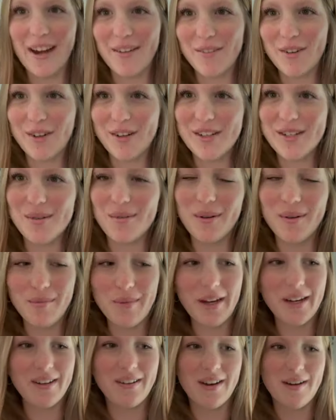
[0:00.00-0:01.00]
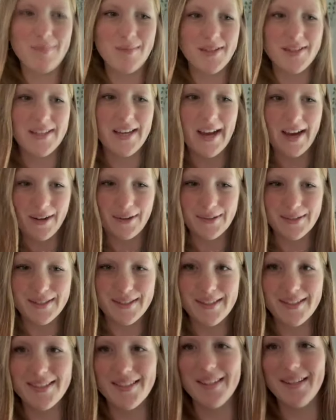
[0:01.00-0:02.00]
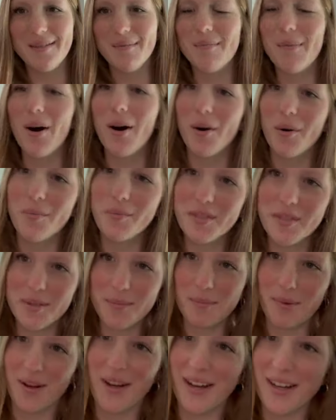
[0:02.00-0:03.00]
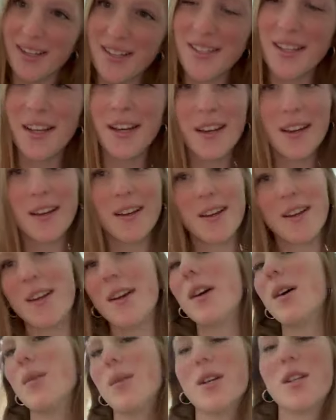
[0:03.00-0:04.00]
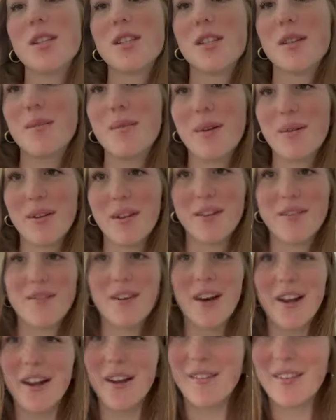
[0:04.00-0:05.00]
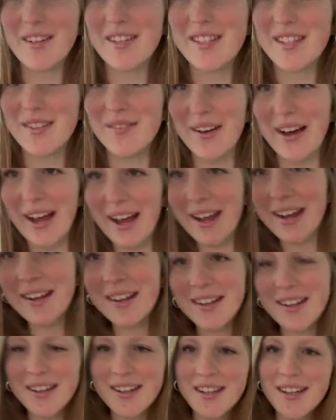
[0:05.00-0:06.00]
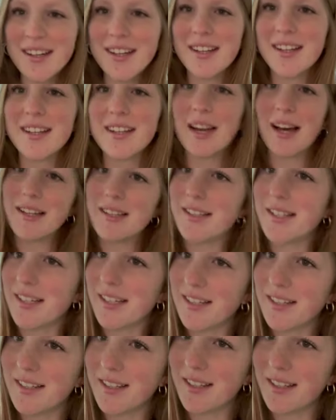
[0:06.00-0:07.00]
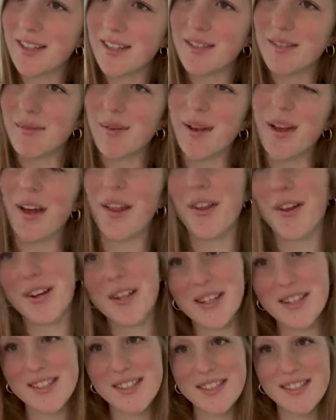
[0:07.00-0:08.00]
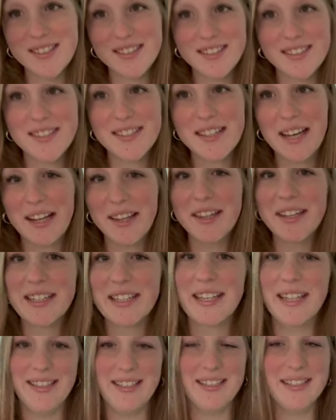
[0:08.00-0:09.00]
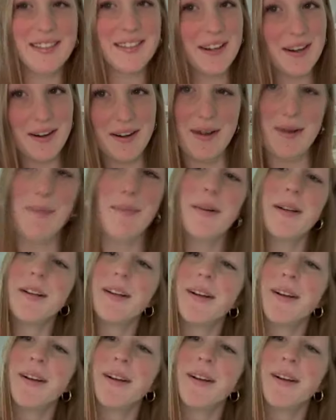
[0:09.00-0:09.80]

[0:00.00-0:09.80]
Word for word: I'm going to one of my grandma's houses in Palm Springs, which is gonna be really fun. I'm gonna see my cousin, because my other cousin sadly can't come,